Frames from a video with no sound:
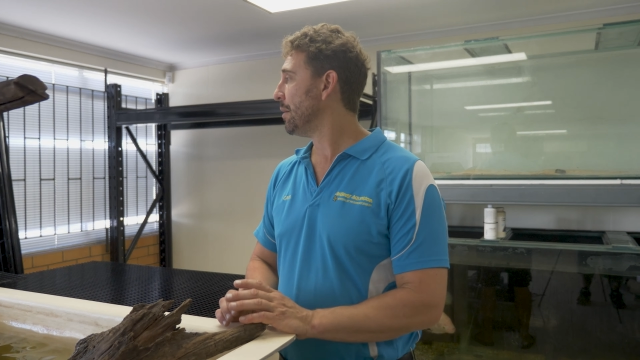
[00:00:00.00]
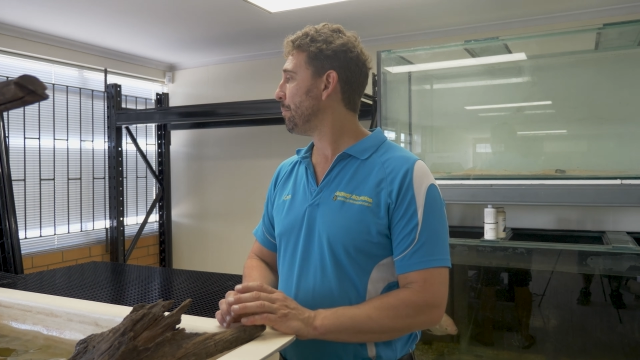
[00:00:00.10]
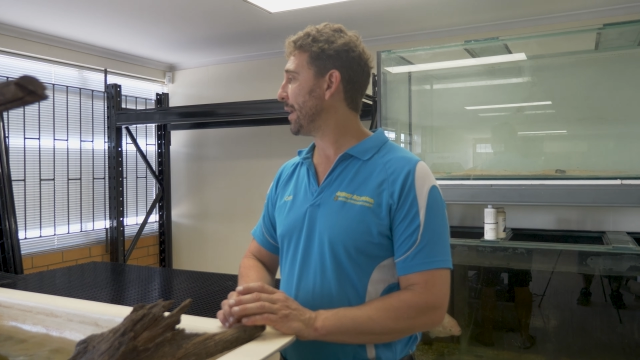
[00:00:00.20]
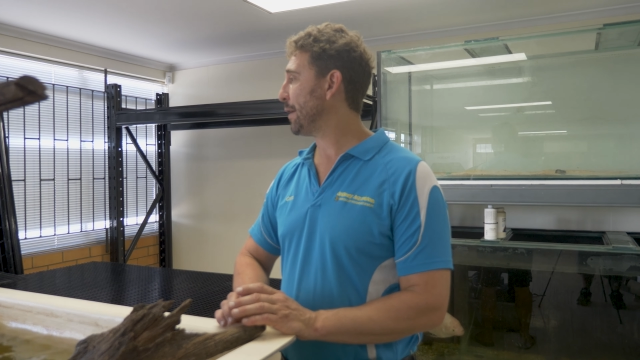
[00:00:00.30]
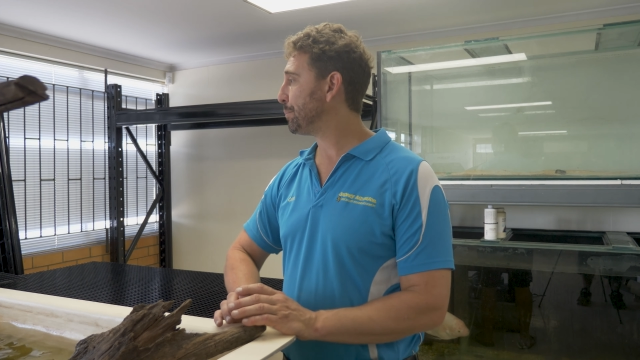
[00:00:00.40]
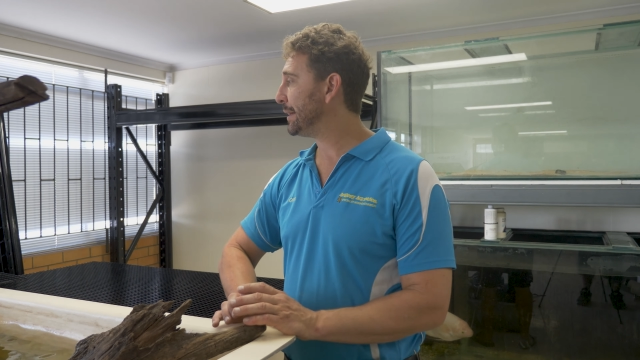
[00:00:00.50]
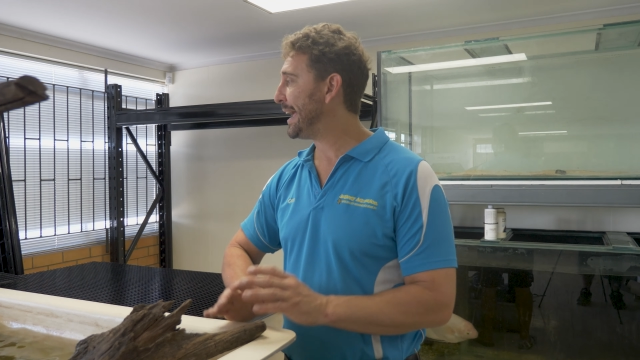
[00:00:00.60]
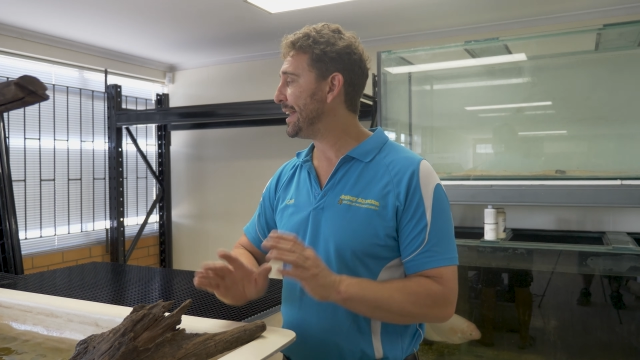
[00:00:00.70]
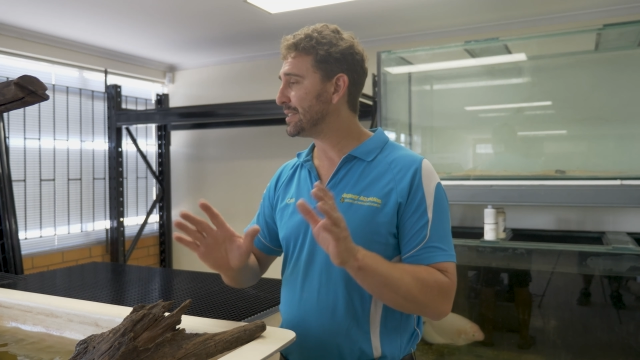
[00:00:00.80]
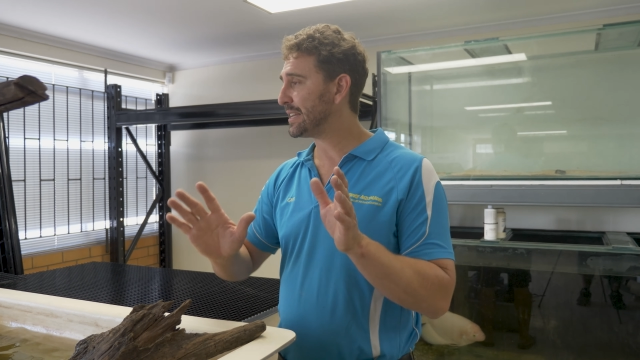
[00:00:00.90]
but our
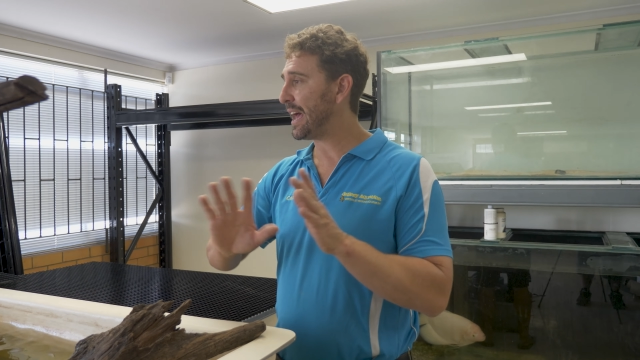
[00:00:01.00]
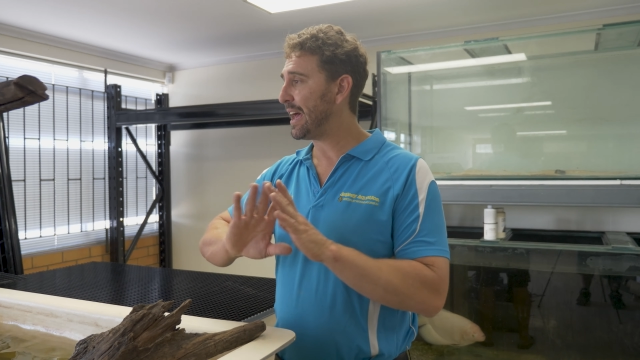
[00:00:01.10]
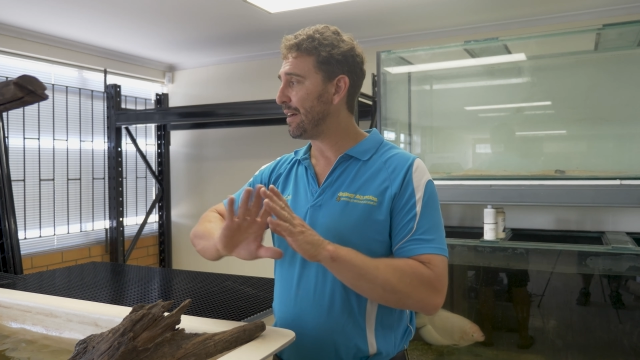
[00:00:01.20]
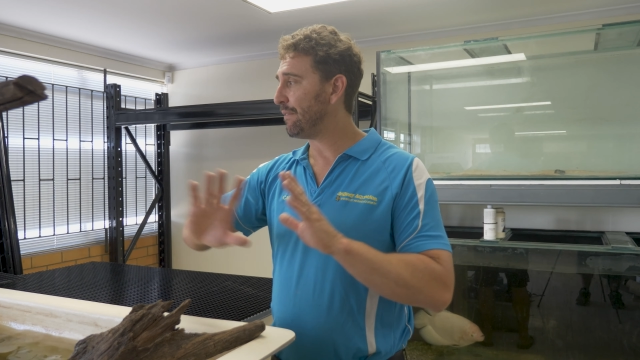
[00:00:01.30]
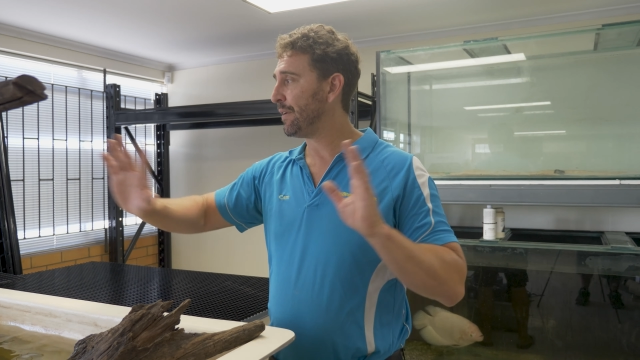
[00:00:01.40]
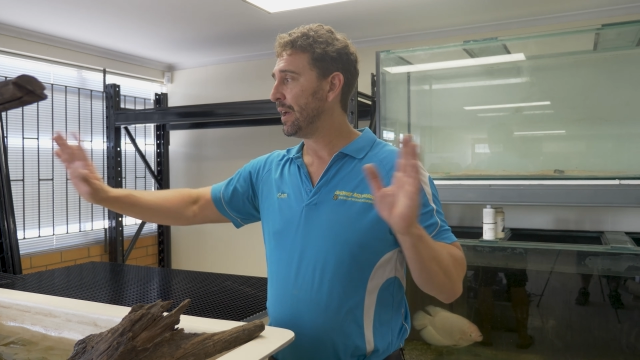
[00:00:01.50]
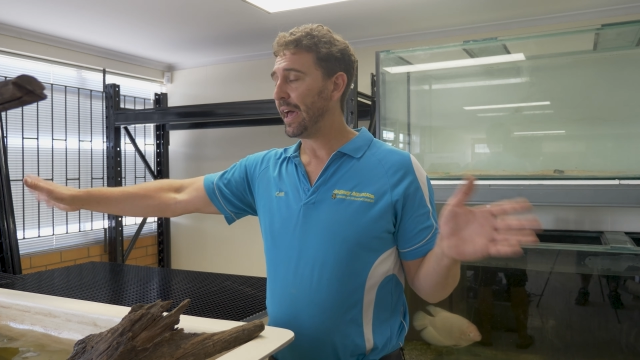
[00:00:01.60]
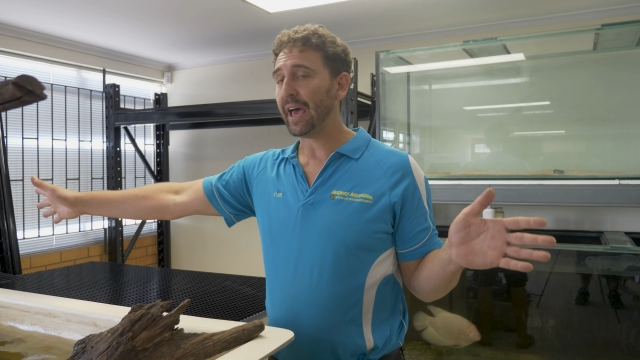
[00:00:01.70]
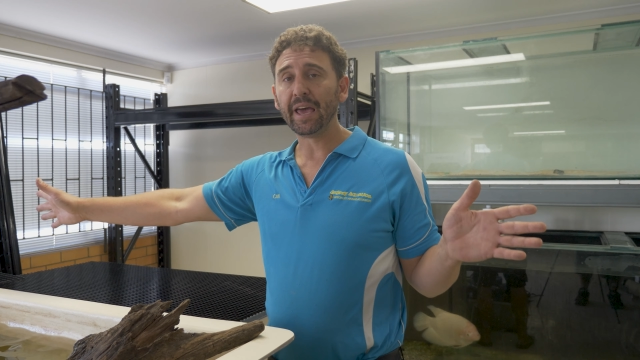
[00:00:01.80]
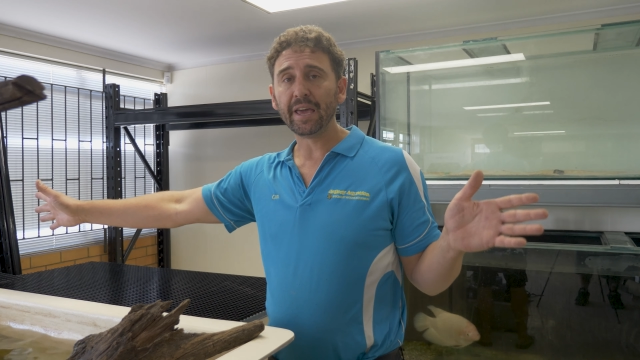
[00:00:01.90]
plan is to have
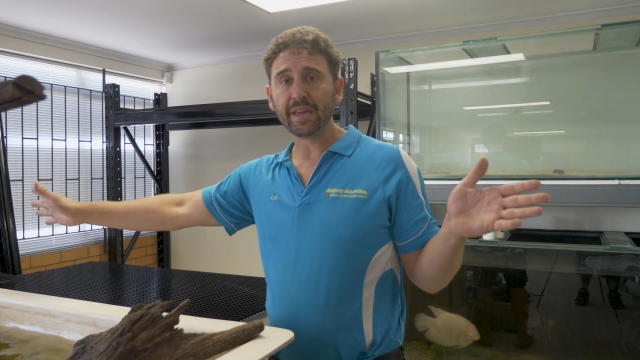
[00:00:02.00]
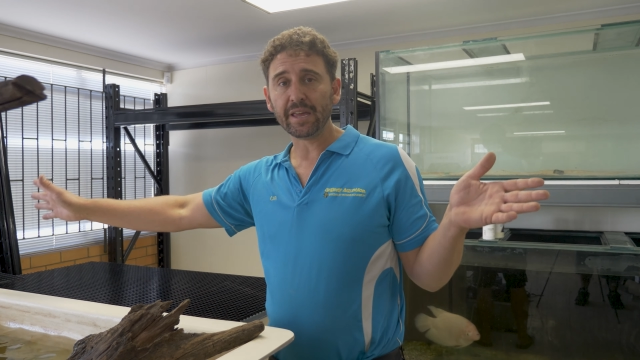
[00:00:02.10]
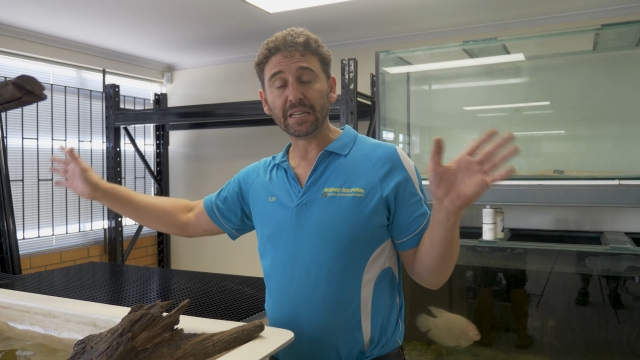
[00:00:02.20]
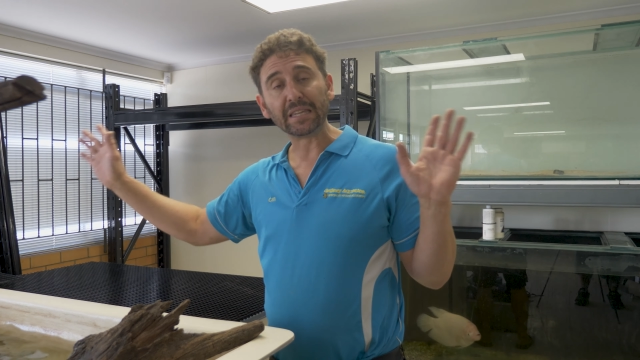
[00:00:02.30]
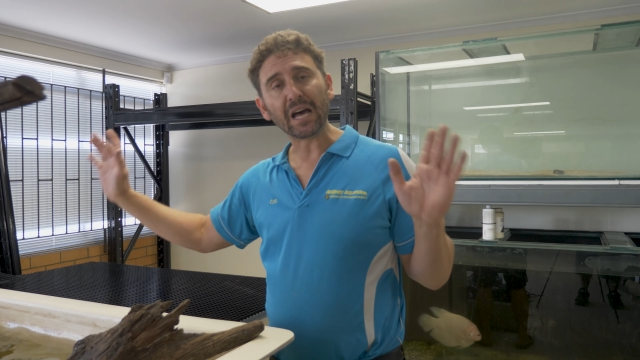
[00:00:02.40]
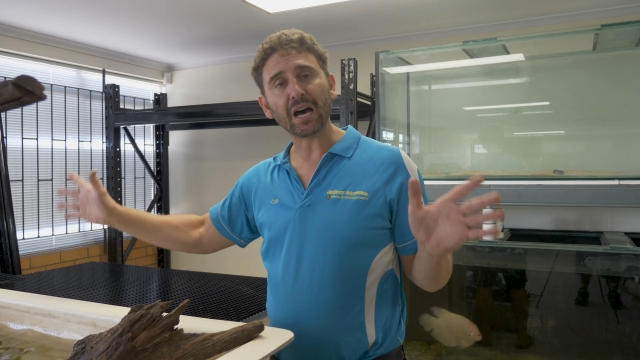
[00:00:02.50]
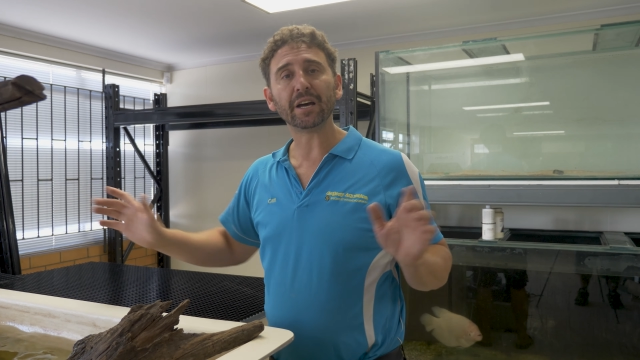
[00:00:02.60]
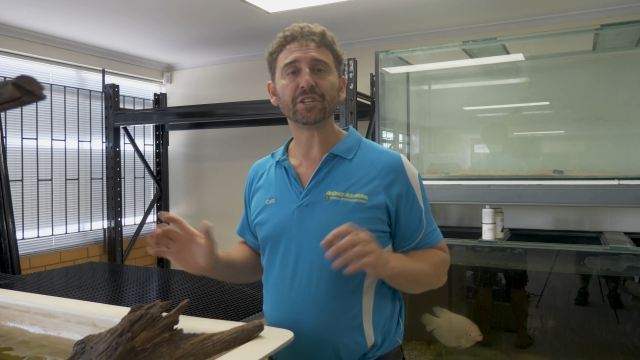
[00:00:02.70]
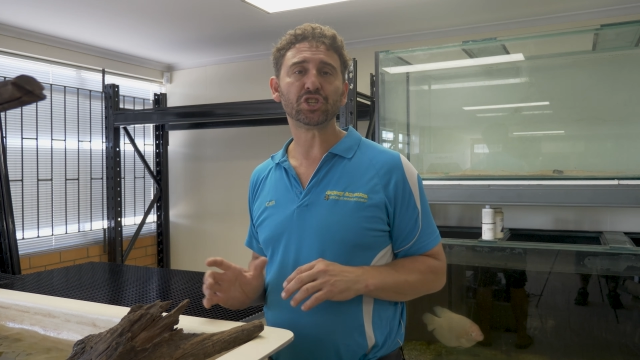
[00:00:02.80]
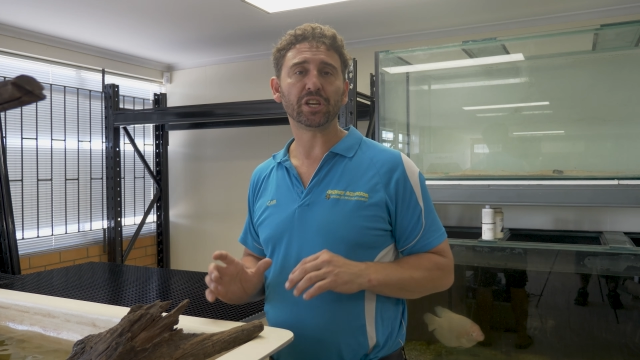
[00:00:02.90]
a
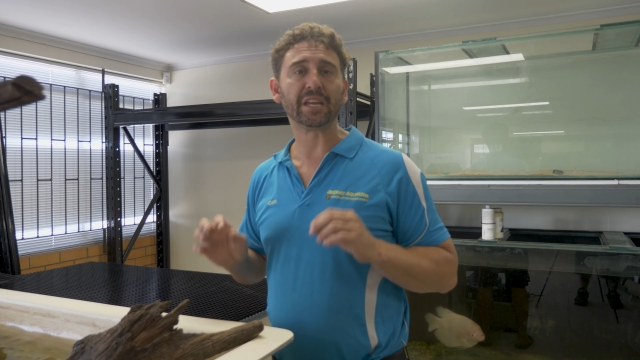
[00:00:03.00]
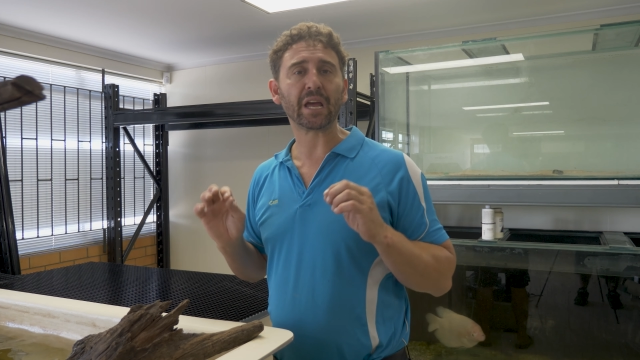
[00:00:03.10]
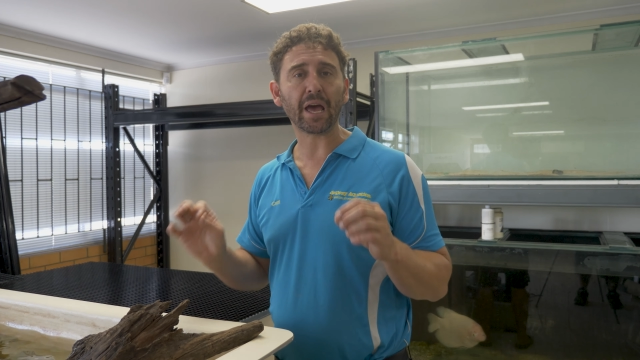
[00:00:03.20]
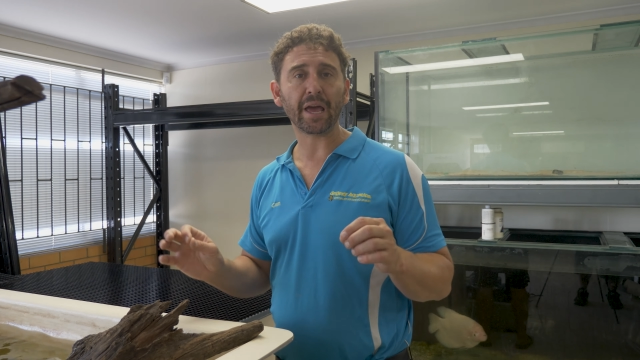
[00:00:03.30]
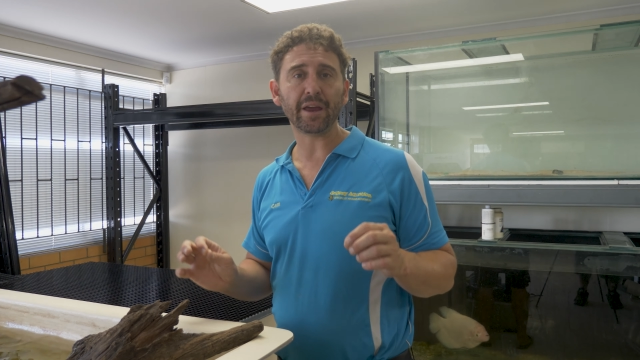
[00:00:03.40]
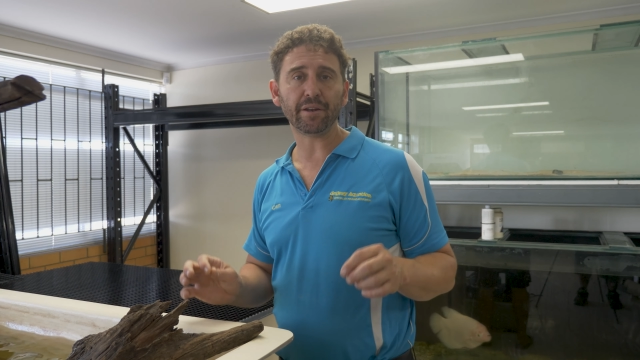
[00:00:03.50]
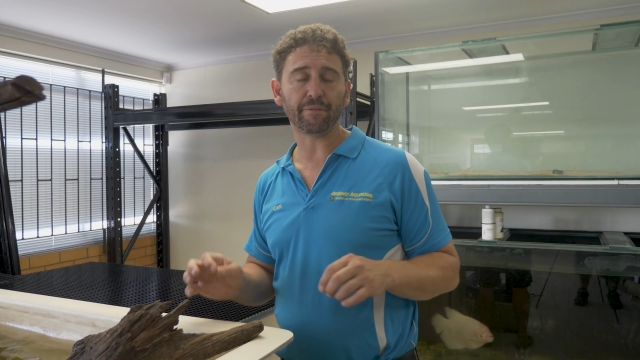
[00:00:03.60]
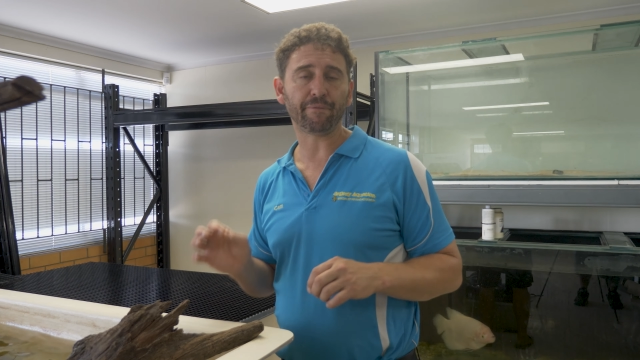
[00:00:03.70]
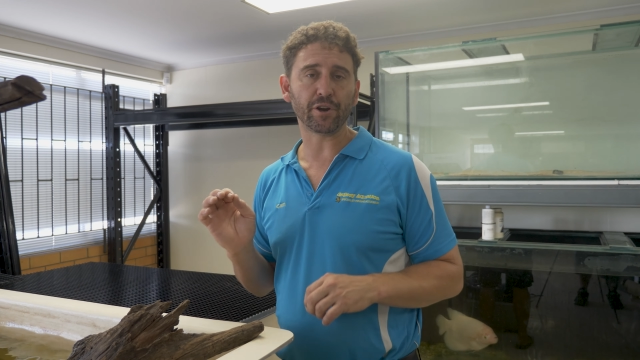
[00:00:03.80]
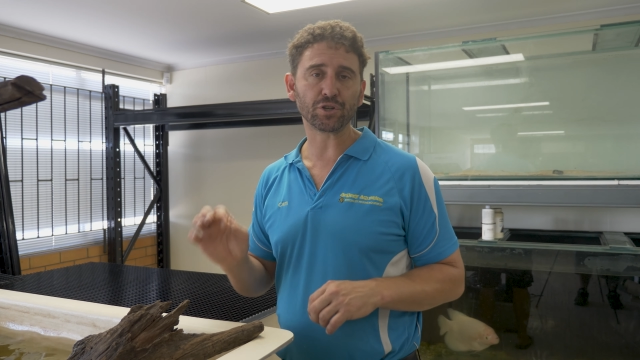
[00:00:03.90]
large cade
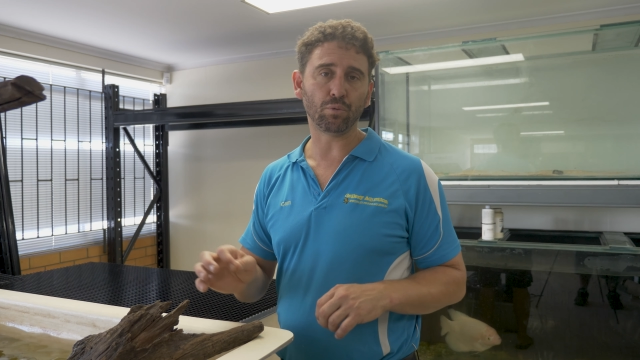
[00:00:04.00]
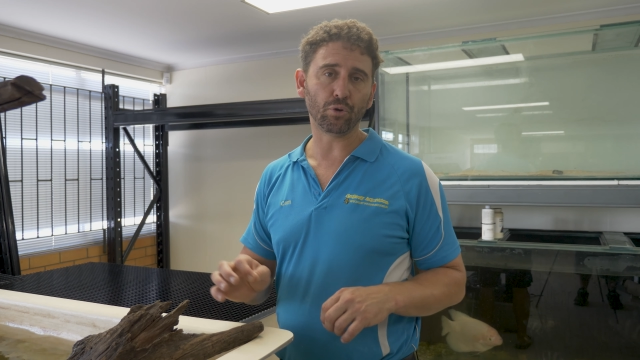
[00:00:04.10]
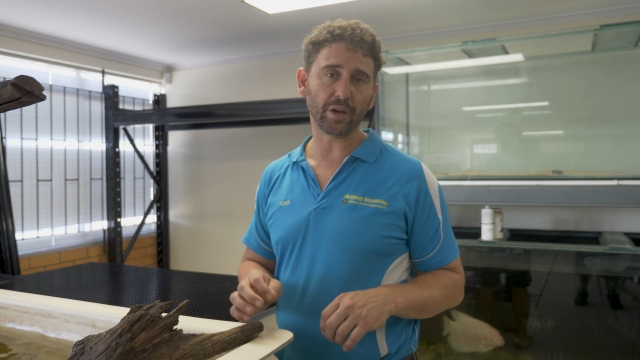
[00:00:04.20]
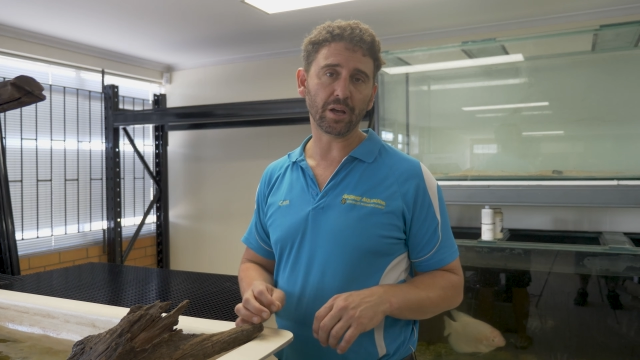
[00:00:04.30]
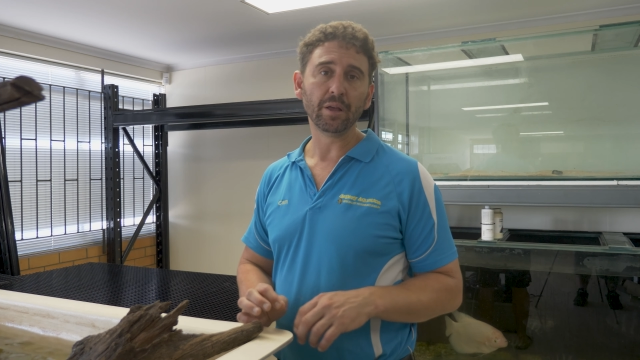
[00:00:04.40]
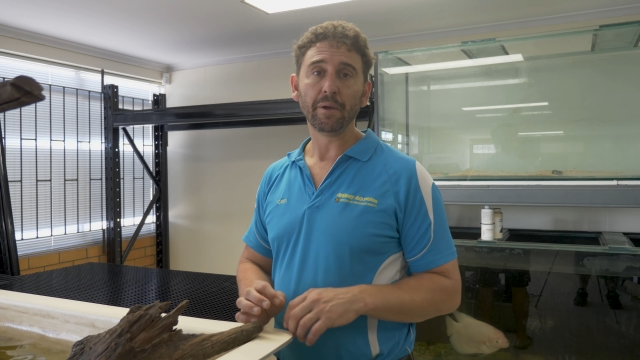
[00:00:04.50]
freshwater